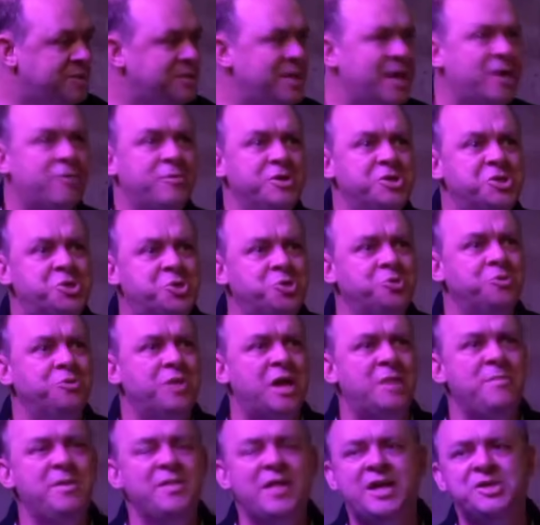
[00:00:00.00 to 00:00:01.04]
That's not always true.
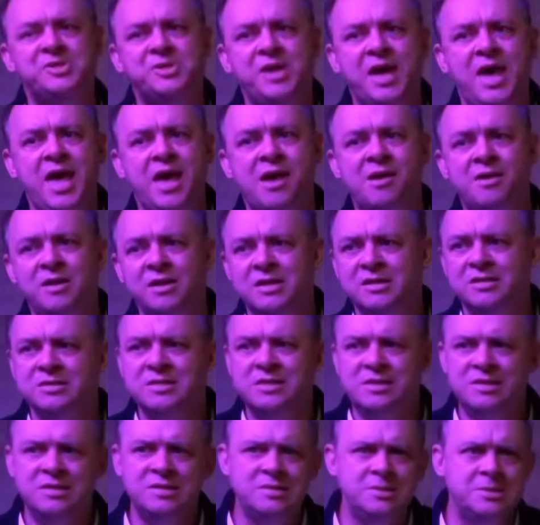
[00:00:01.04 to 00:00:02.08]
That'd be like saying,
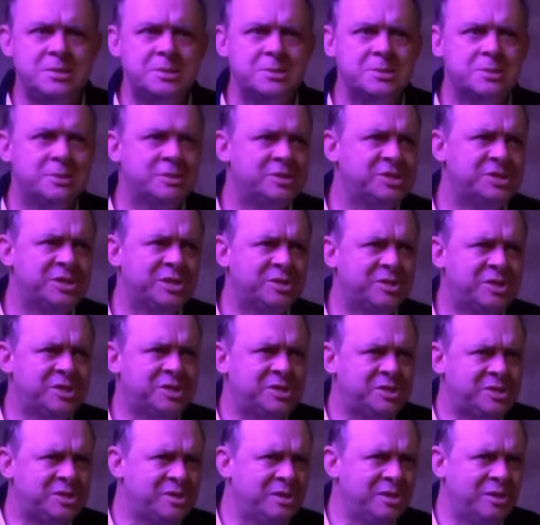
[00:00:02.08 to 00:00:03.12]
you know, this,
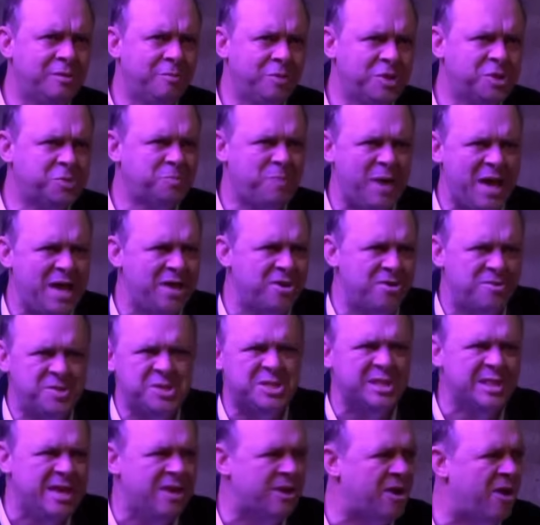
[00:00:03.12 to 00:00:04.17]
this, this painter,
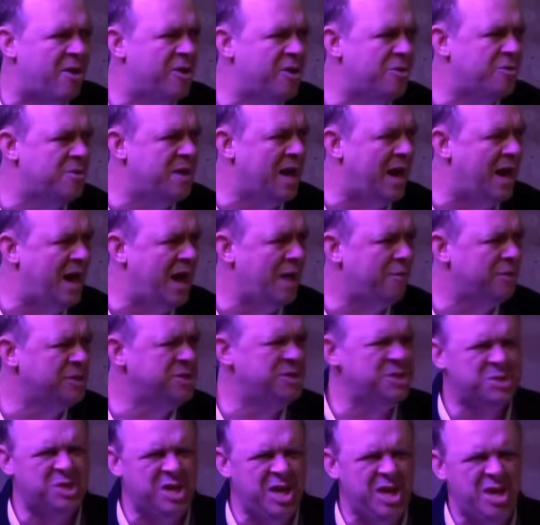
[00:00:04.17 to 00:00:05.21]
this Leonardo guy,
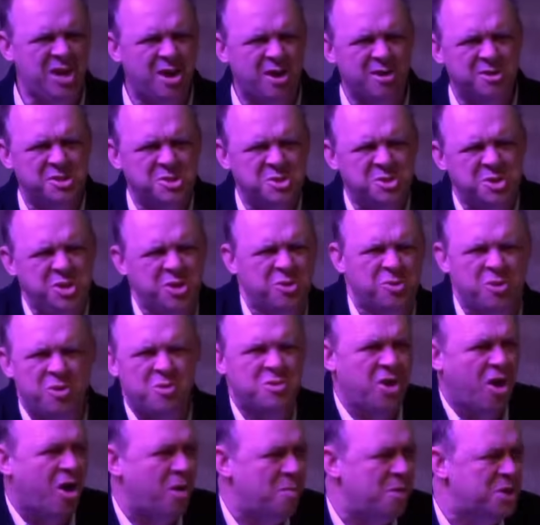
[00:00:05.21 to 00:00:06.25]
what's this chiaroscuro
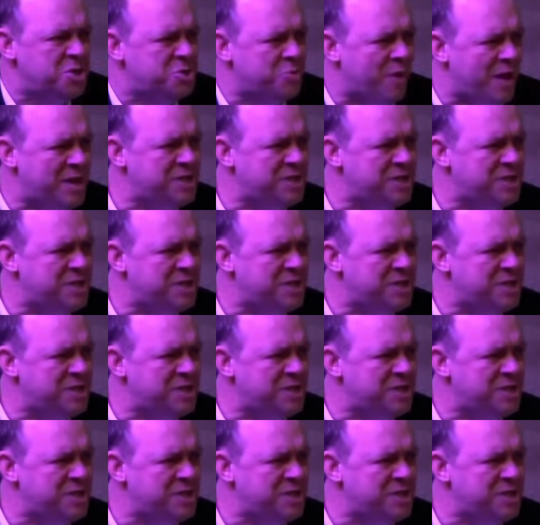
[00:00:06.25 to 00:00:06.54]
garbage?